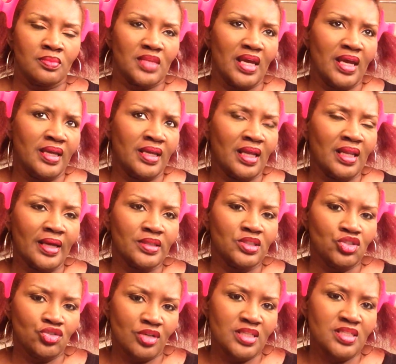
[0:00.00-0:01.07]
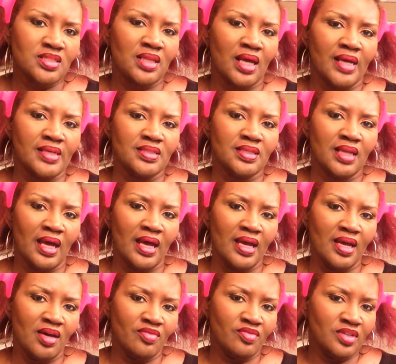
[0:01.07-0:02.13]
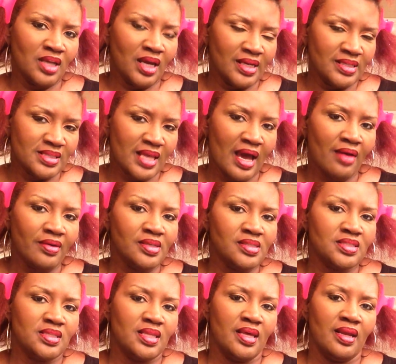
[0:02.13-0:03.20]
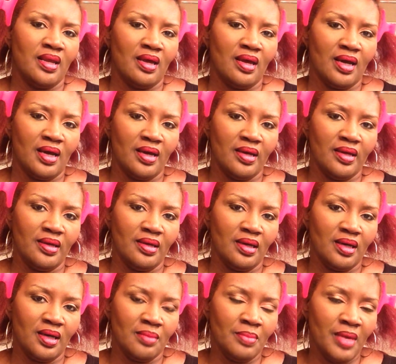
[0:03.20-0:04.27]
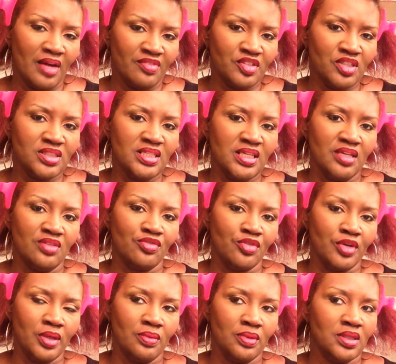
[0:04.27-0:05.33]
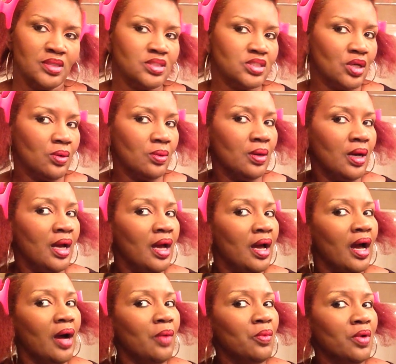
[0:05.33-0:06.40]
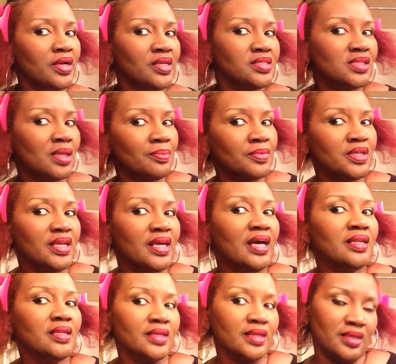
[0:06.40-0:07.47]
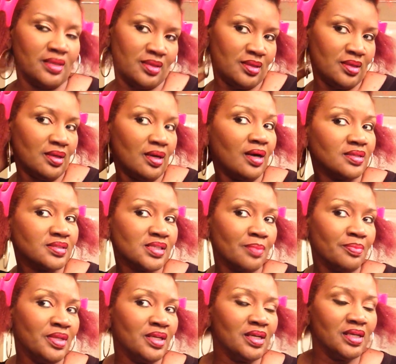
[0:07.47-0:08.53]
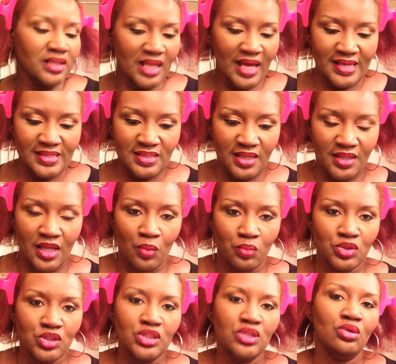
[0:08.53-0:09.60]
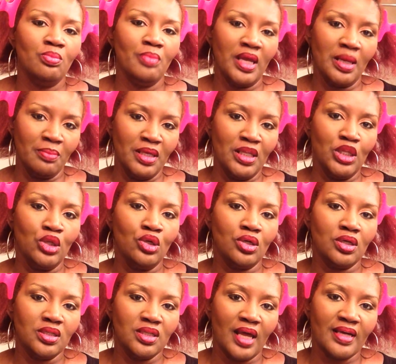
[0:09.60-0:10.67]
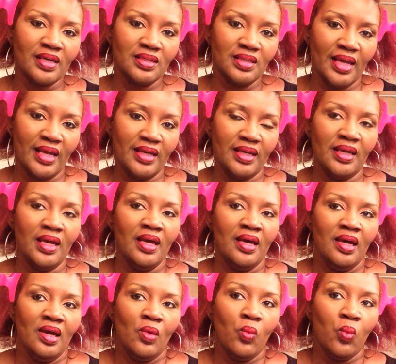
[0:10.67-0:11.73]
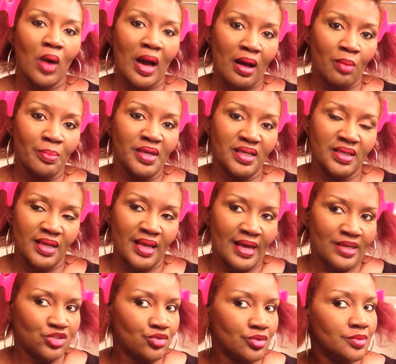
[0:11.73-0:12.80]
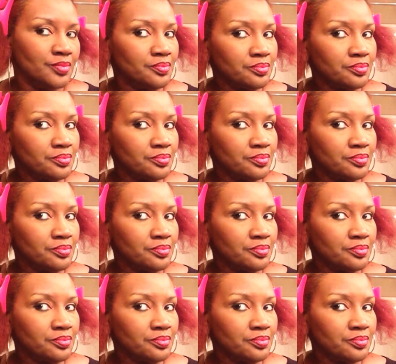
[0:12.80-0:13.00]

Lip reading: And I like to dress nice. And I have nice outings that I have to attend frequently. So I wanted something elegant, something classy that will still make me look like a lady while being natural.